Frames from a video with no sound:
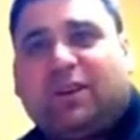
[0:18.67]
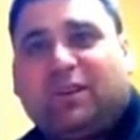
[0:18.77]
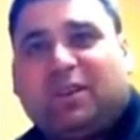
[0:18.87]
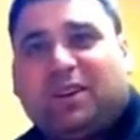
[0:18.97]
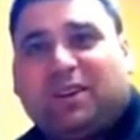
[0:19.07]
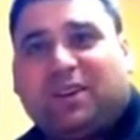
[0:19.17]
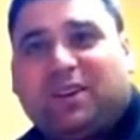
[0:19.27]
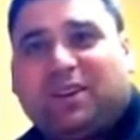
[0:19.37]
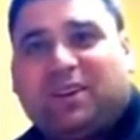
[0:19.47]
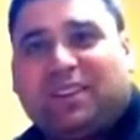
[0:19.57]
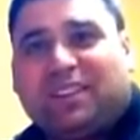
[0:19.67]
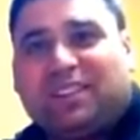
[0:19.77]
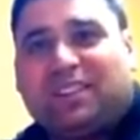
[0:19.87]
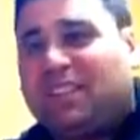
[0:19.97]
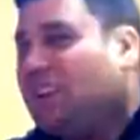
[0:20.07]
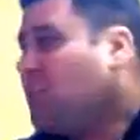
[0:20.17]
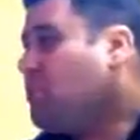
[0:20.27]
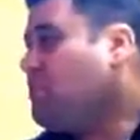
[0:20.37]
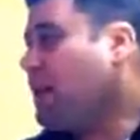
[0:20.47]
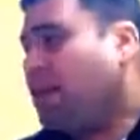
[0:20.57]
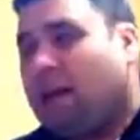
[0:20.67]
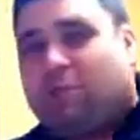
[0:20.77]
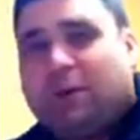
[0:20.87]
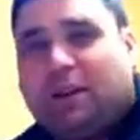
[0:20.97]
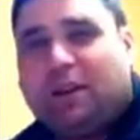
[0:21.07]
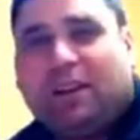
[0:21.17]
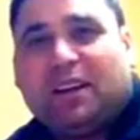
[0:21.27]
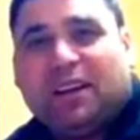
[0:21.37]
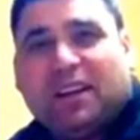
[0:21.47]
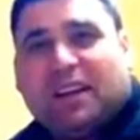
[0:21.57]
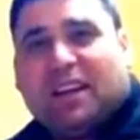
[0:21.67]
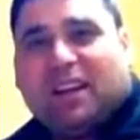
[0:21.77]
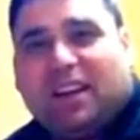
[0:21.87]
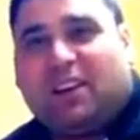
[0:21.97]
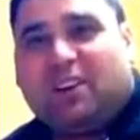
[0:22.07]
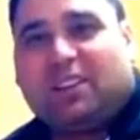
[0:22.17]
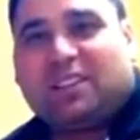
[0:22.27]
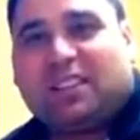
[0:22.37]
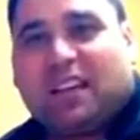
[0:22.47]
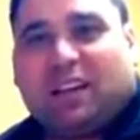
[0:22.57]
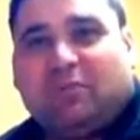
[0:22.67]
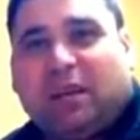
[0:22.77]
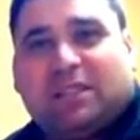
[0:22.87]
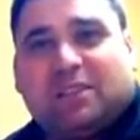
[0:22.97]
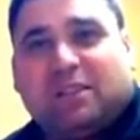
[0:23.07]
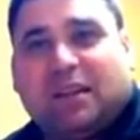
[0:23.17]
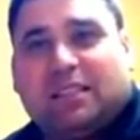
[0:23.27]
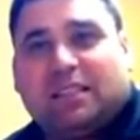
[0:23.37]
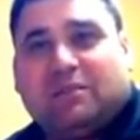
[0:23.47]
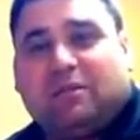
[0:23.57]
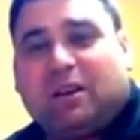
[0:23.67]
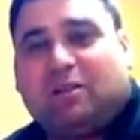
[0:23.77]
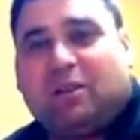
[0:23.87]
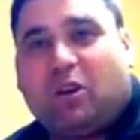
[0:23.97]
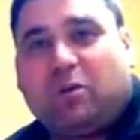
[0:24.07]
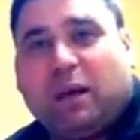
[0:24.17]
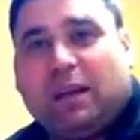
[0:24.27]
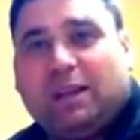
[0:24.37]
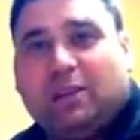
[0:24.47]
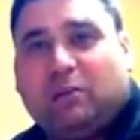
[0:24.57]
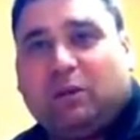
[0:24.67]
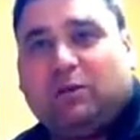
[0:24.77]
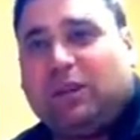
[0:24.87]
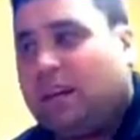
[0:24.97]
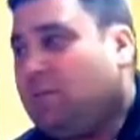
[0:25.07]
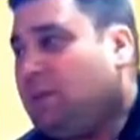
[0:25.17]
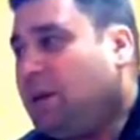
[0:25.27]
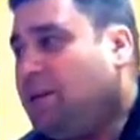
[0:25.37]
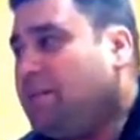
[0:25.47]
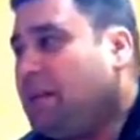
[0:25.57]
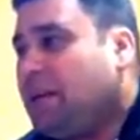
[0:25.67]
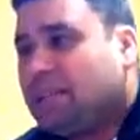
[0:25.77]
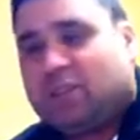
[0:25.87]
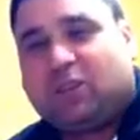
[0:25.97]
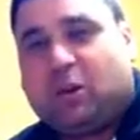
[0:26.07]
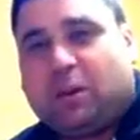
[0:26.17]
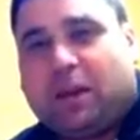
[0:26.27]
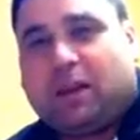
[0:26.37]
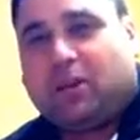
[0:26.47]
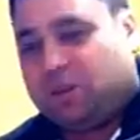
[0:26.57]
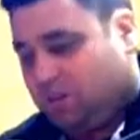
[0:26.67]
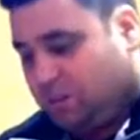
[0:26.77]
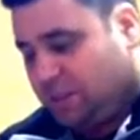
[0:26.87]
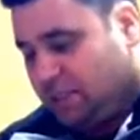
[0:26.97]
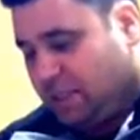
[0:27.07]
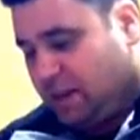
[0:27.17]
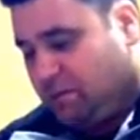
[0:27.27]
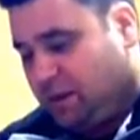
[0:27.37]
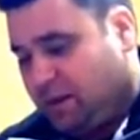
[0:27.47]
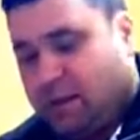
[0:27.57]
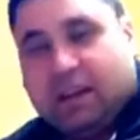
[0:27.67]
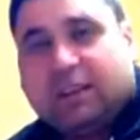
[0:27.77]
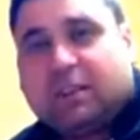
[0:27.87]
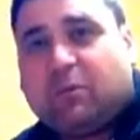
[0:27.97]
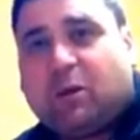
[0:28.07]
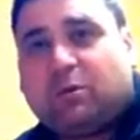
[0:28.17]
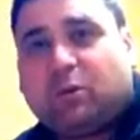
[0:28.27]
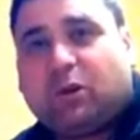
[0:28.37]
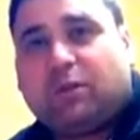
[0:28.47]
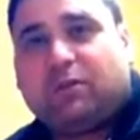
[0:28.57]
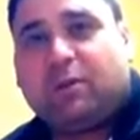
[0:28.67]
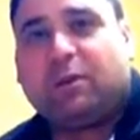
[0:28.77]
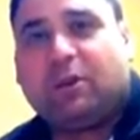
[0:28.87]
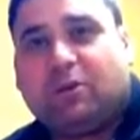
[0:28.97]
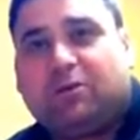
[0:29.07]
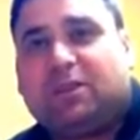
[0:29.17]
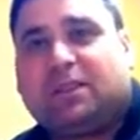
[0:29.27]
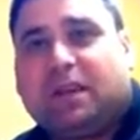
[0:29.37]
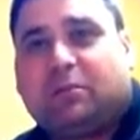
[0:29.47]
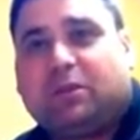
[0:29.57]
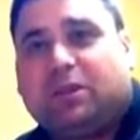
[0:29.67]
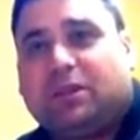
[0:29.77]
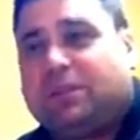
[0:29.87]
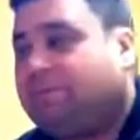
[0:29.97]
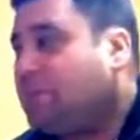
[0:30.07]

What could I do? Just couldn't make it happen. I know it doesn't take much to sit in front of an iPad and do a wee video, but so sorry about that, guys. But just sometimes work and family life just take precedent.